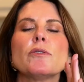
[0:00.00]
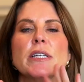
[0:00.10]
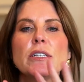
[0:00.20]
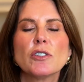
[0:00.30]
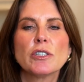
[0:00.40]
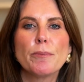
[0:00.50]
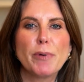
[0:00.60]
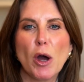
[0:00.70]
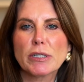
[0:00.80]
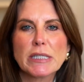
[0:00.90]
these are some
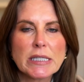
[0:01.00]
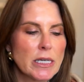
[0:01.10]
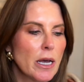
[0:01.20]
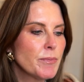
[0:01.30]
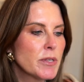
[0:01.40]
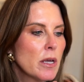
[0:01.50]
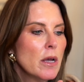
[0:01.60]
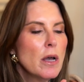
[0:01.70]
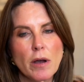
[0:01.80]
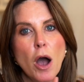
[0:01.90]
bonus tips.
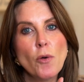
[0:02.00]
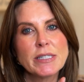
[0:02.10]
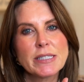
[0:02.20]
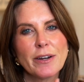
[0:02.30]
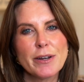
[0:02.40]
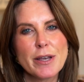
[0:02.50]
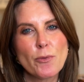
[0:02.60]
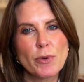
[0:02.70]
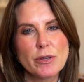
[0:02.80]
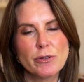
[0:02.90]
Always carry a
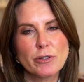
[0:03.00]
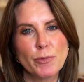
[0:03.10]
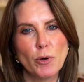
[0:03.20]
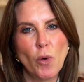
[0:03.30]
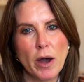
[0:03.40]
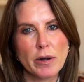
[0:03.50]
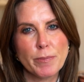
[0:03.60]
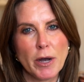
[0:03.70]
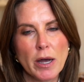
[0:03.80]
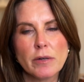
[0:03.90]
reusable water
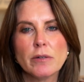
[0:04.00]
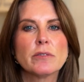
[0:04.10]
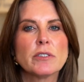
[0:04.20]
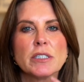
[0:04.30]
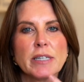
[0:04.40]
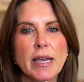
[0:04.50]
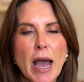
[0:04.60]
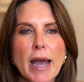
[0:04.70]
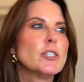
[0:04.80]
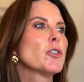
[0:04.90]
bottle to stay
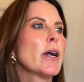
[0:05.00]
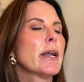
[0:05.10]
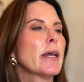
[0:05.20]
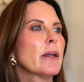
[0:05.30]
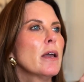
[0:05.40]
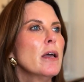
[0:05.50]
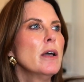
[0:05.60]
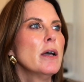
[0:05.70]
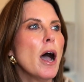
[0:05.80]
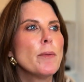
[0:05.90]
hydrated.
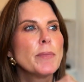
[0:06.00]
I